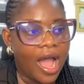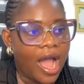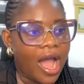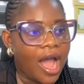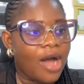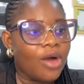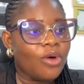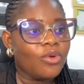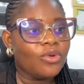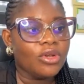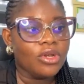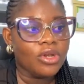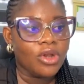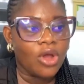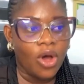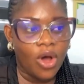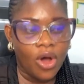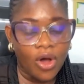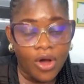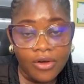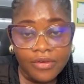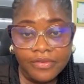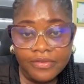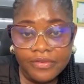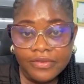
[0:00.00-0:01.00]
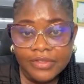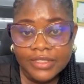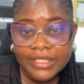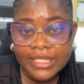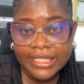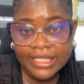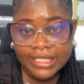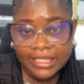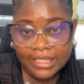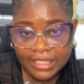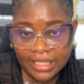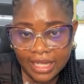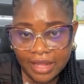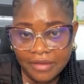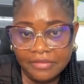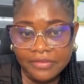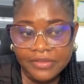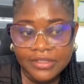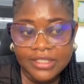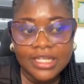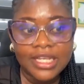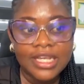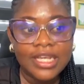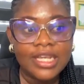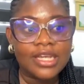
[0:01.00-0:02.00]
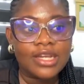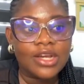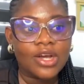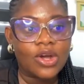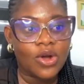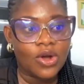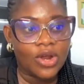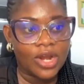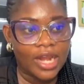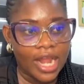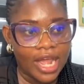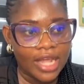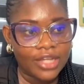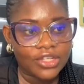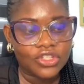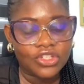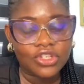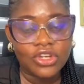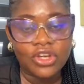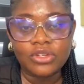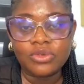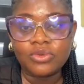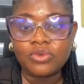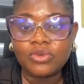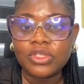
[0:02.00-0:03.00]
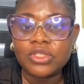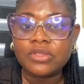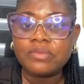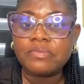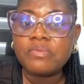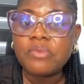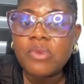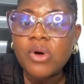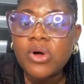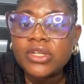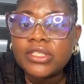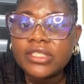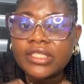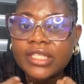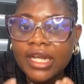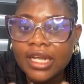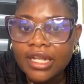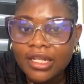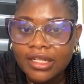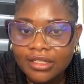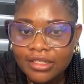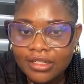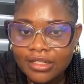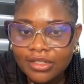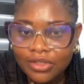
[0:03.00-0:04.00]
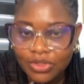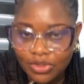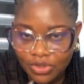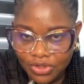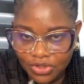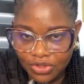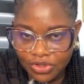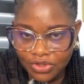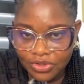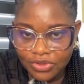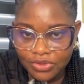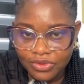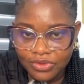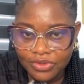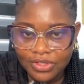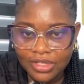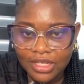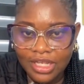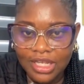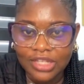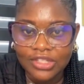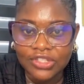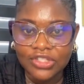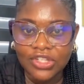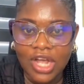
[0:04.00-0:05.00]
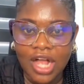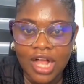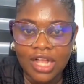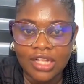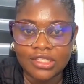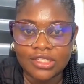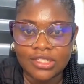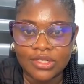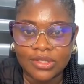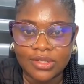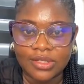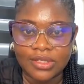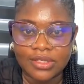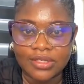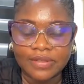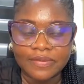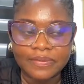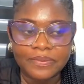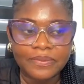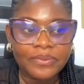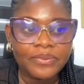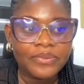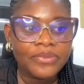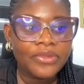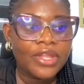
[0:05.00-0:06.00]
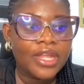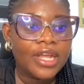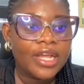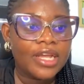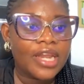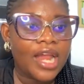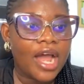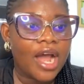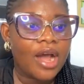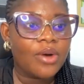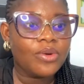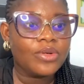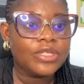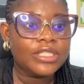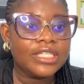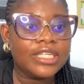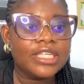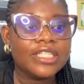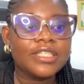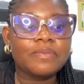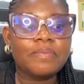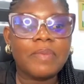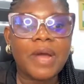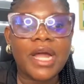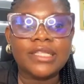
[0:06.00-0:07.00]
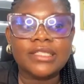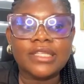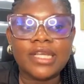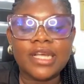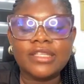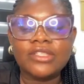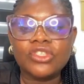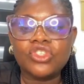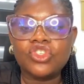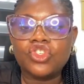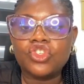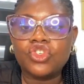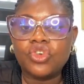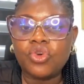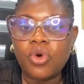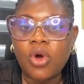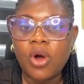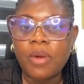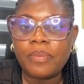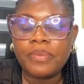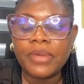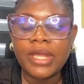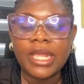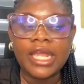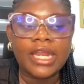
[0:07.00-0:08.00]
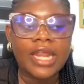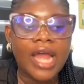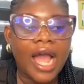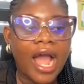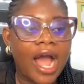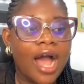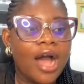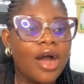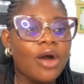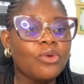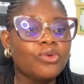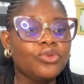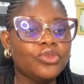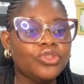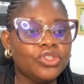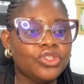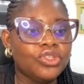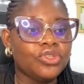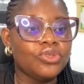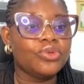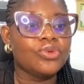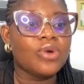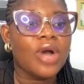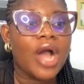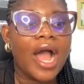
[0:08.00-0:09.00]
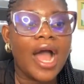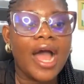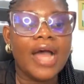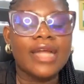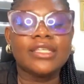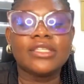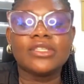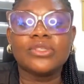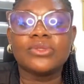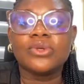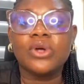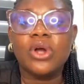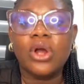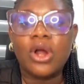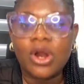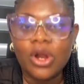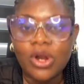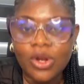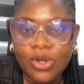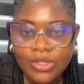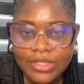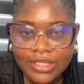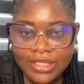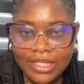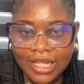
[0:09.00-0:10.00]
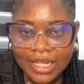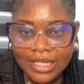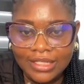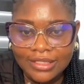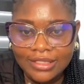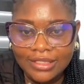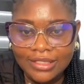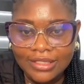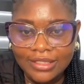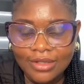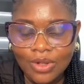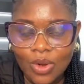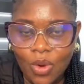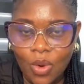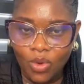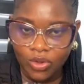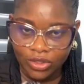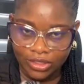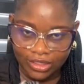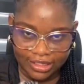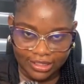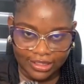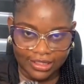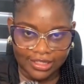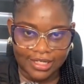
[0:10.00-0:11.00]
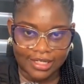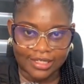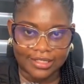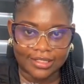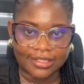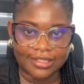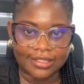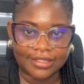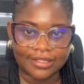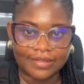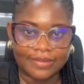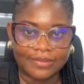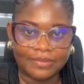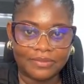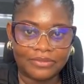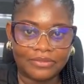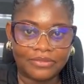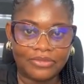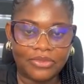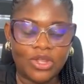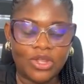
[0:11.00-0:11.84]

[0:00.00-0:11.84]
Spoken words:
how love, safety, connection was modeled to you in childhood. Now, these patterns show up in how you handle closeness or distance.